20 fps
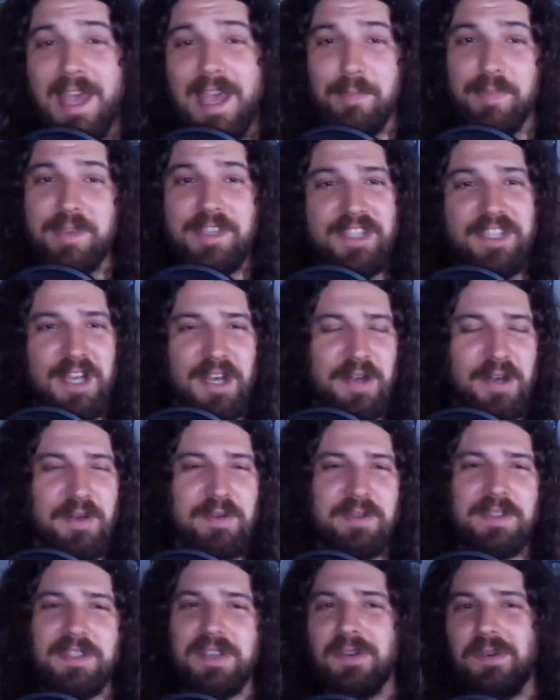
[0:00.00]

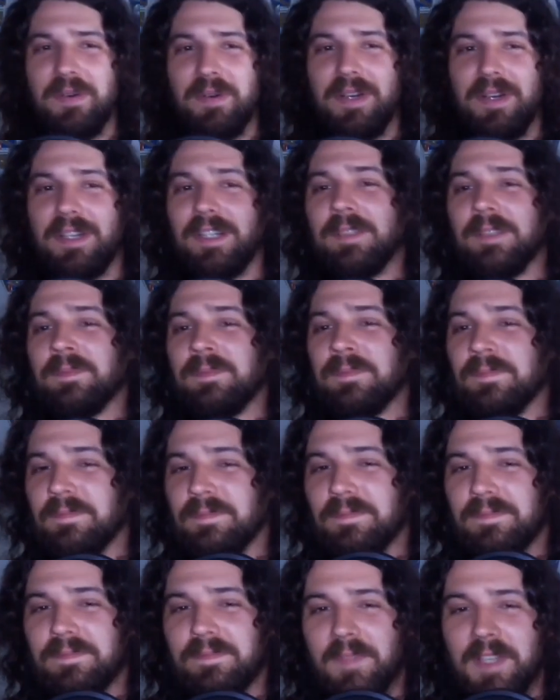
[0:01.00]
episodes or
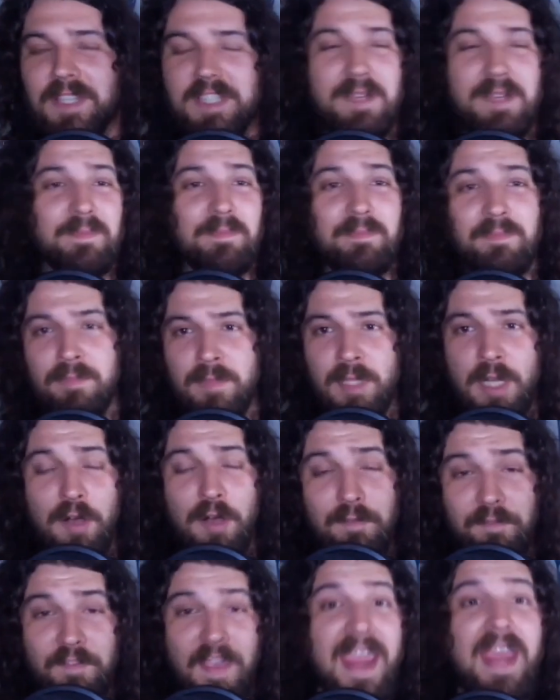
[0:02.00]
it's a, you
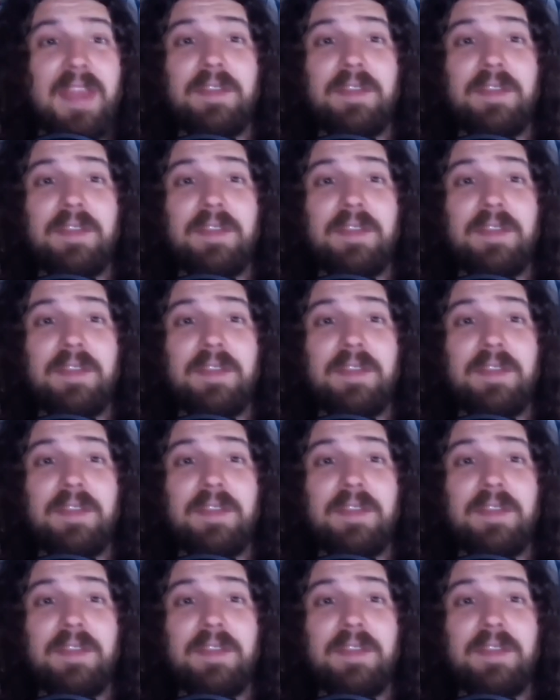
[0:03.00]
know, fan